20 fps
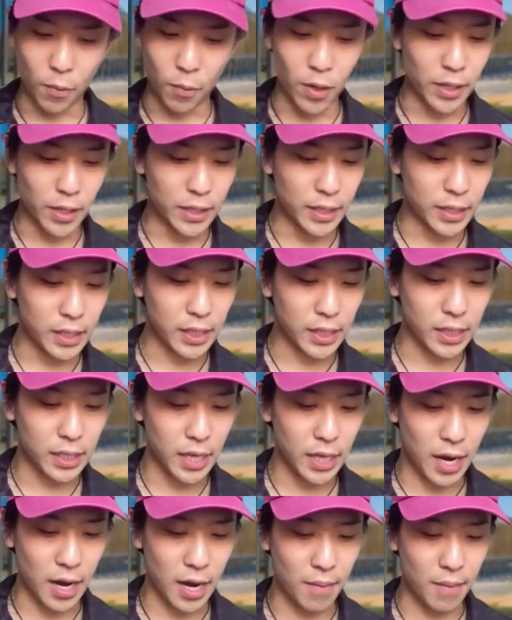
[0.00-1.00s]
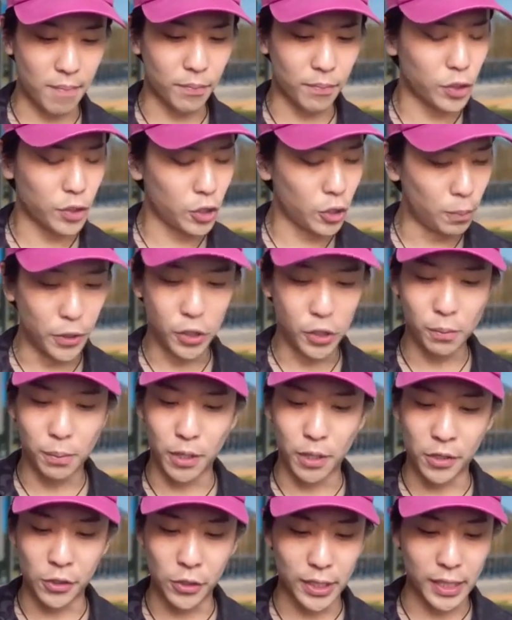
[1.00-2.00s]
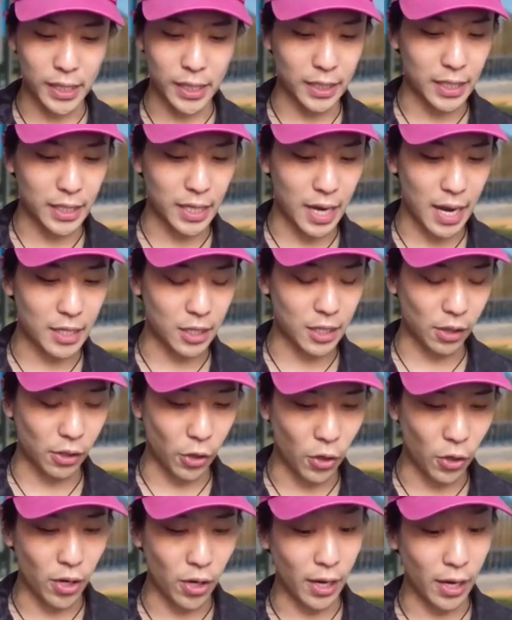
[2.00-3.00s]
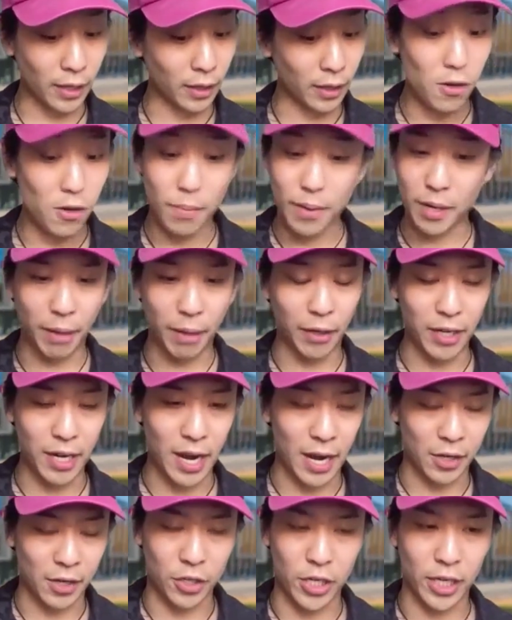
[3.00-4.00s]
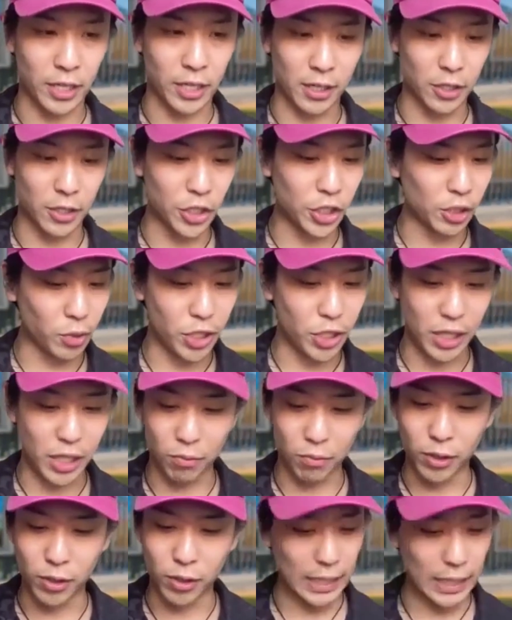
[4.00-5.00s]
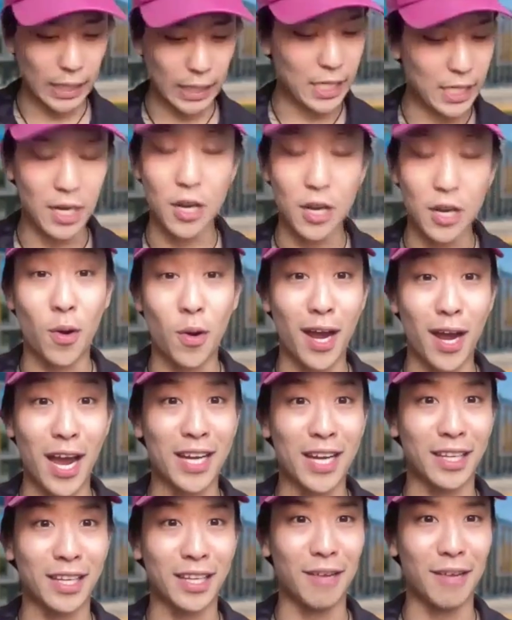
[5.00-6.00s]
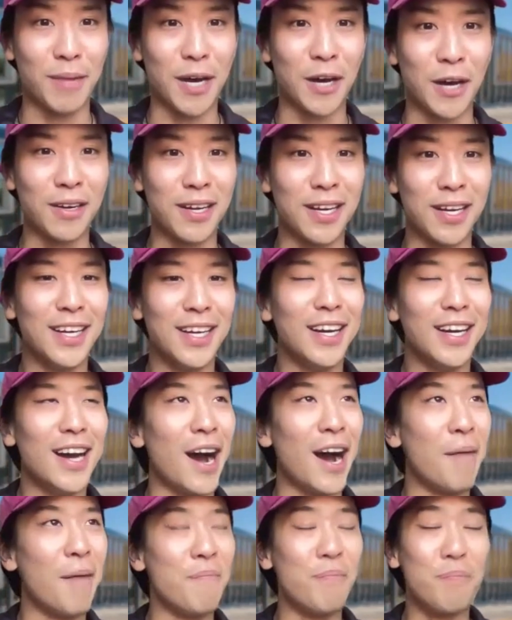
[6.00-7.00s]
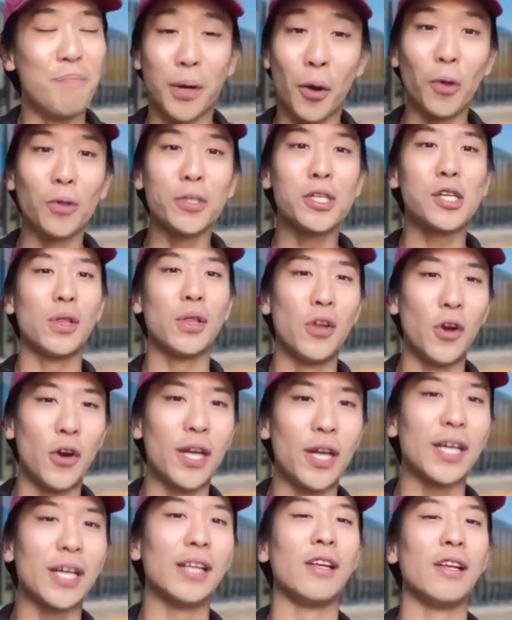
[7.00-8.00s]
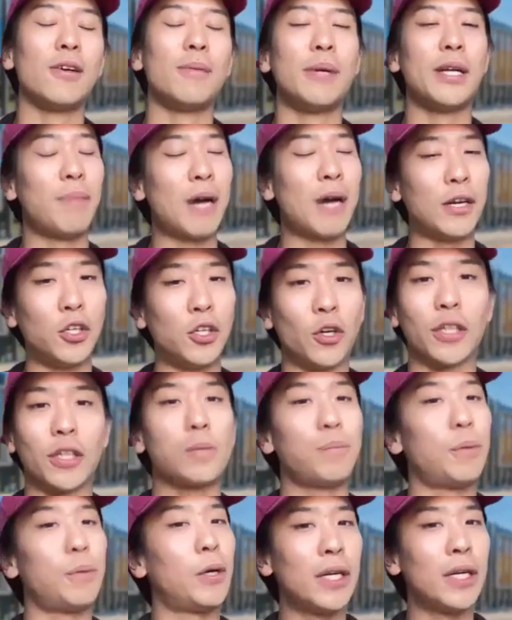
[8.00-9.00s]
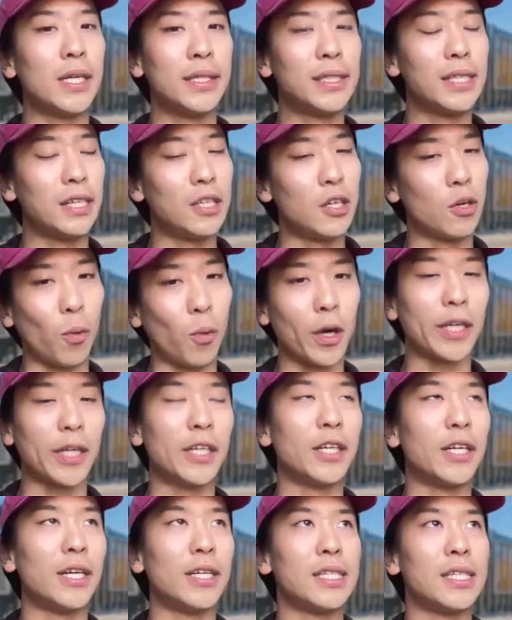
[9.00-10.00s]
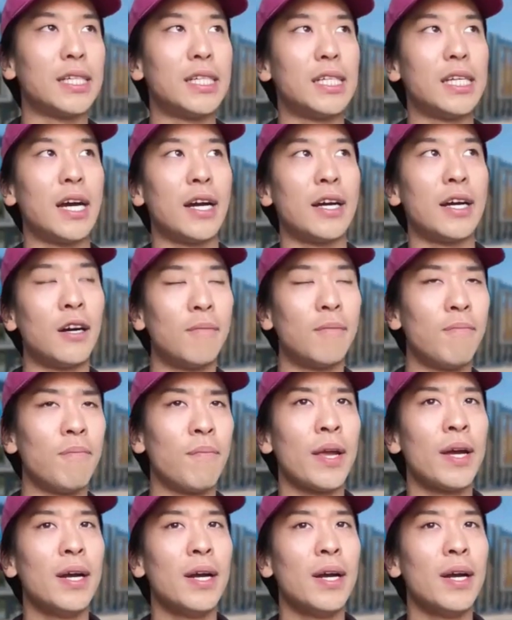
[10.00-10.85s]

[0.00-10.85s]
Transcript: was super, super interesting today to learn a little bit about nanotechnology, which I really didn't know anything about, but also learning a little bit about your experience and your work here at CCIR.